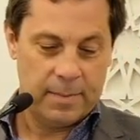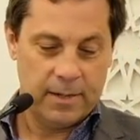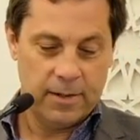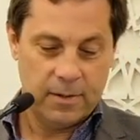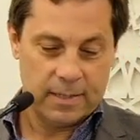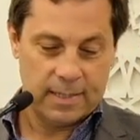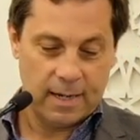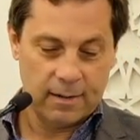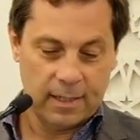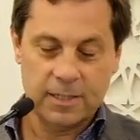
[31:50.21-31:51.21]
Here you can
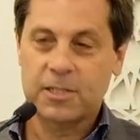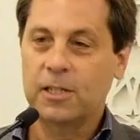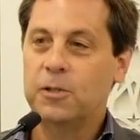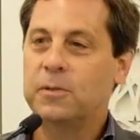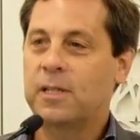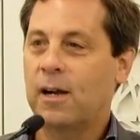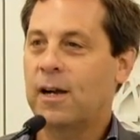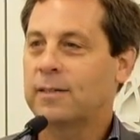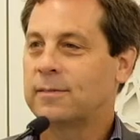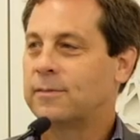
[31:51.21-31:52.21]
see our little saloon
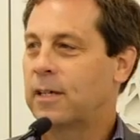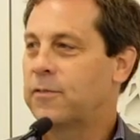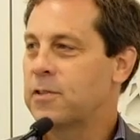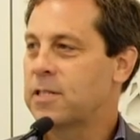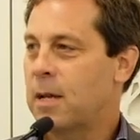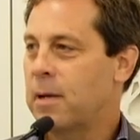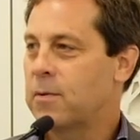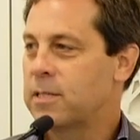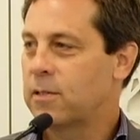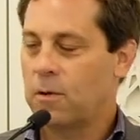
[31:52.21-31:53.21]
car. Very first time I
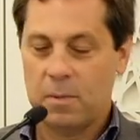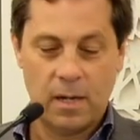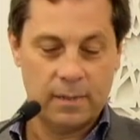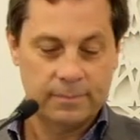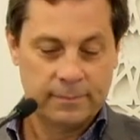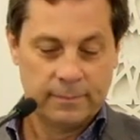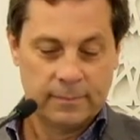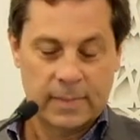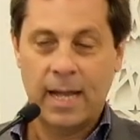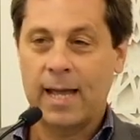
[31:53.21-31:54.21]
was in Oman,
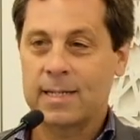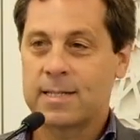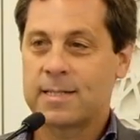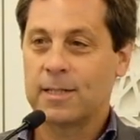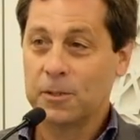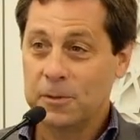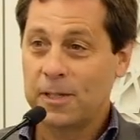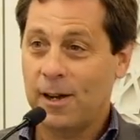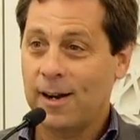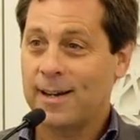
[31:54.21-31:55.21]
I had a
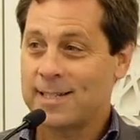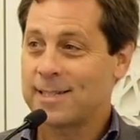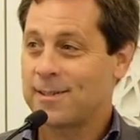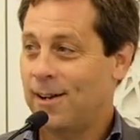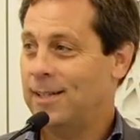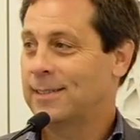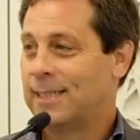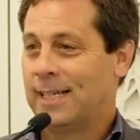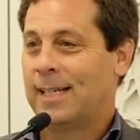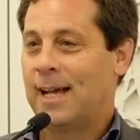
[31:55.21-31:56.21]
saloon car, as it's
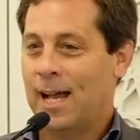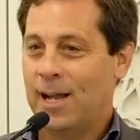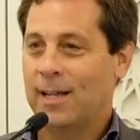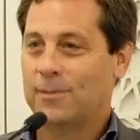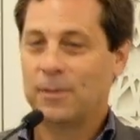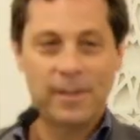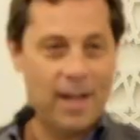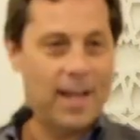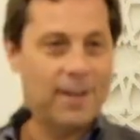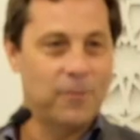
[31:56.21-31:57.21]
called. I will
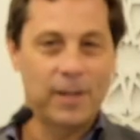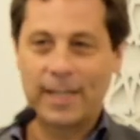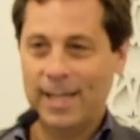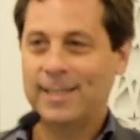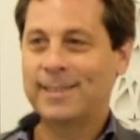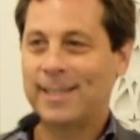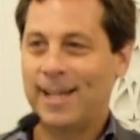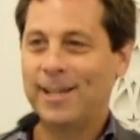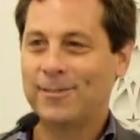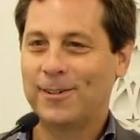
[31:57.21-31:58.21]
not have one again.
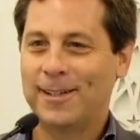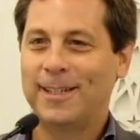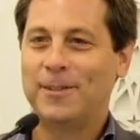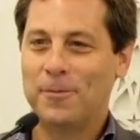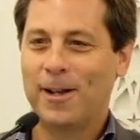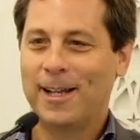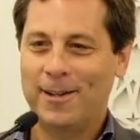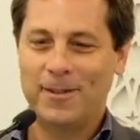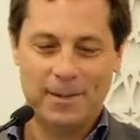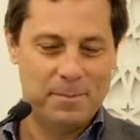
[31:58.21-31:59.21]
I have learned that you want to
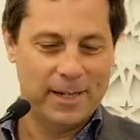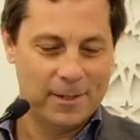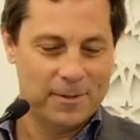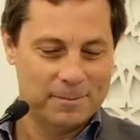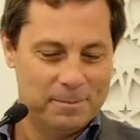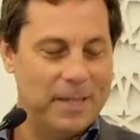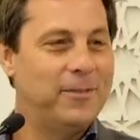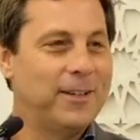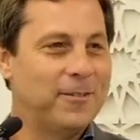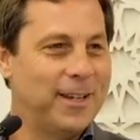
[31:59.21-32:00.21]
have a bigger,
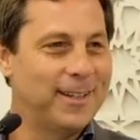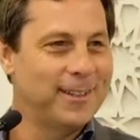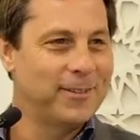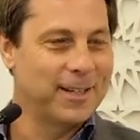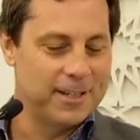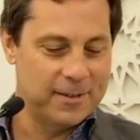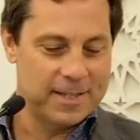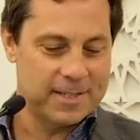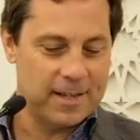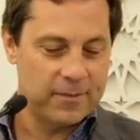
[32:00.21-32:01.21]
beefier vehicle if you're going to do
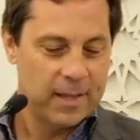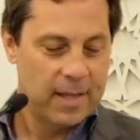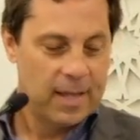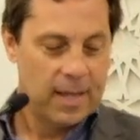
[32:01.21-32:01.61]
this stuff.